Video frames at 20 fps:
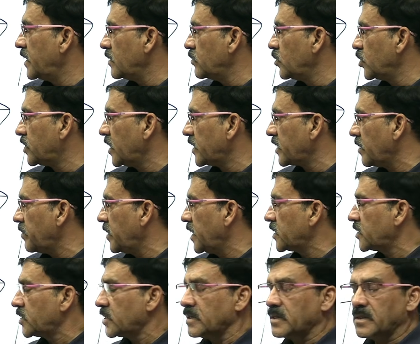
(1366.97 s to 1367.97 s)
revenue
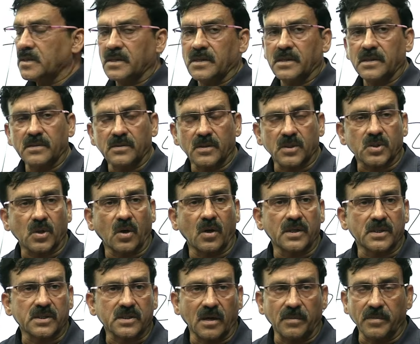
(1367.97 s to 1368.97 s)
settlements. This all
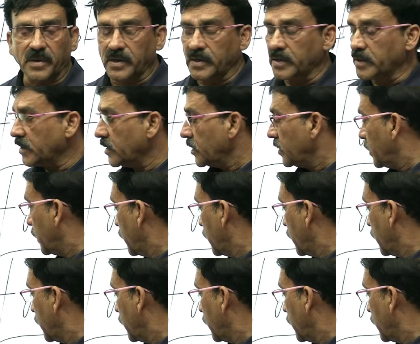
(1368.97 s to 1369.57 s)
is coming here.